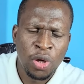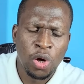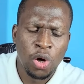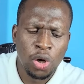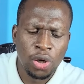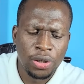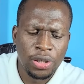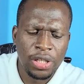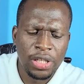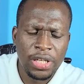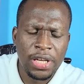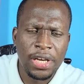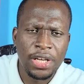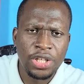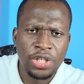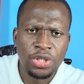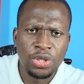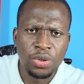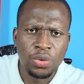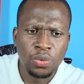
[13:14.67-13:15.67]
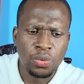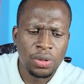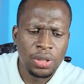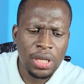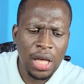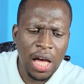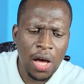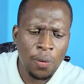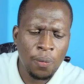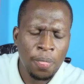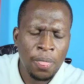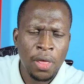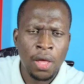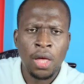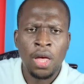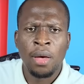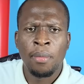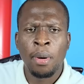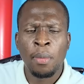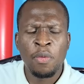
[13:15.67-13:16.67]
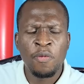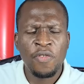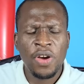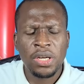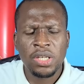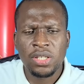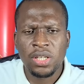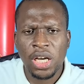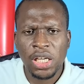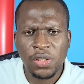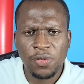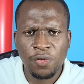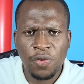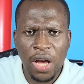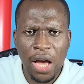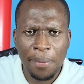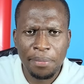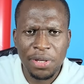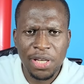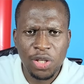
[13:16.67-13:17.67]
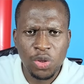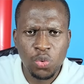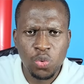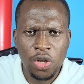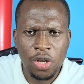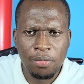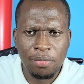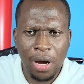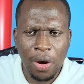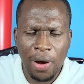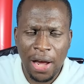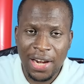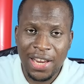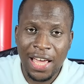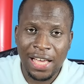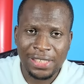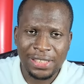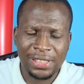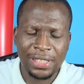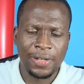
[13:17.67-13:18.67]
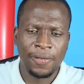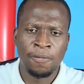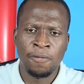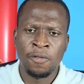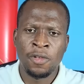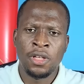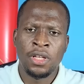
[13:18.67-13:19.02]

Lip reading: on the issue. Now I'm for transfer update with Mawadiasa.